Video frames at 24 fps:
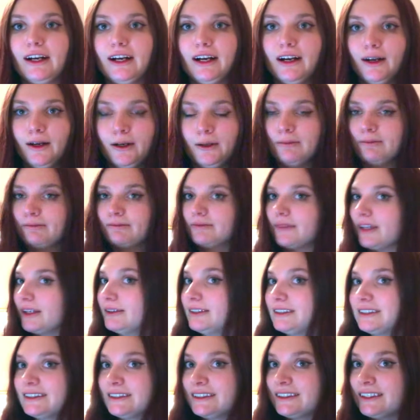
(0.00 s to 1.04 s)
I
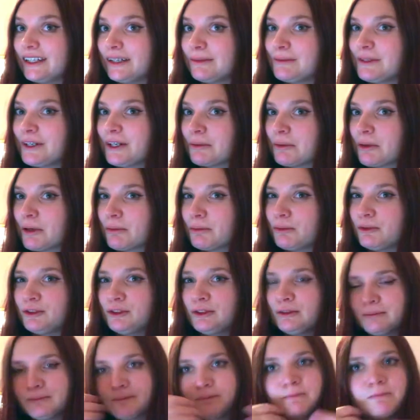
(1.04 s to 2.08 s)
recently dyed my hair
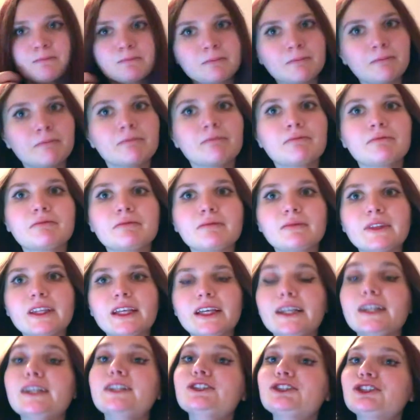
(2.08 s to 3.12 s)

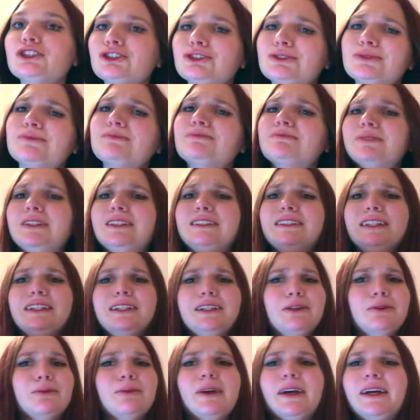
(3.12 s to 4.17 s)
purple-ish. It's
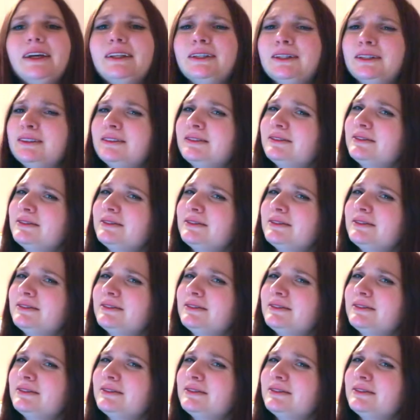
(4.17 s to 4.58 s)
like a red,